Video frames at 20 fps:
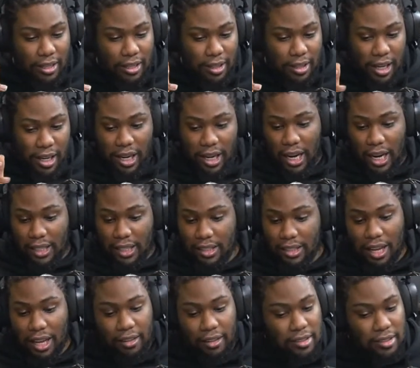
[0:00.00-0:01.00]
yeah, guys,
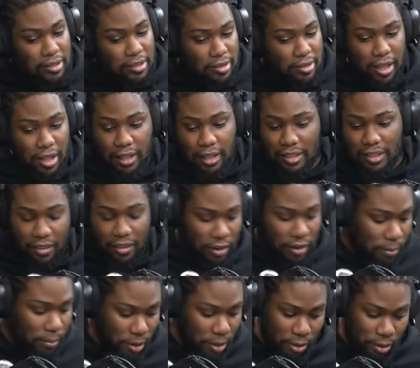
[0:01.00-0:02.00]
start
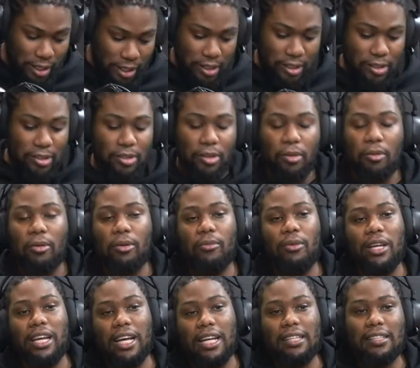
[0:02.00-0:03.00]
saving up your questions, so when
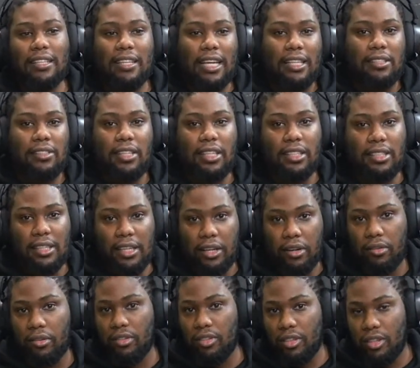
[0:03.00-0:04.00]
we get to that section
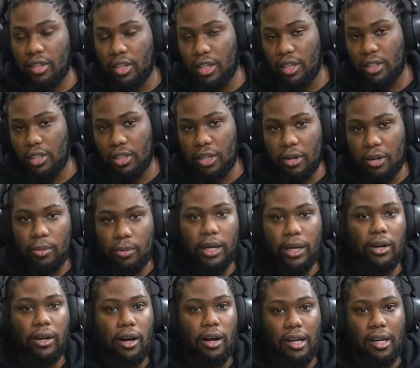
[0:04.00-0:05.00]
later on to the show, we
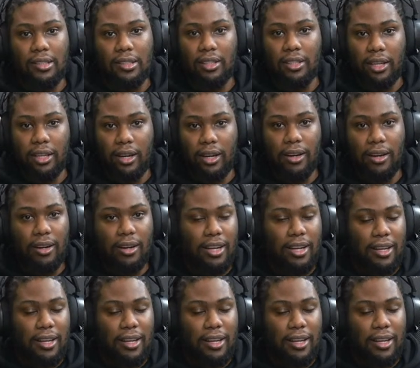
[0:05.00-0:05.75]
can answer that.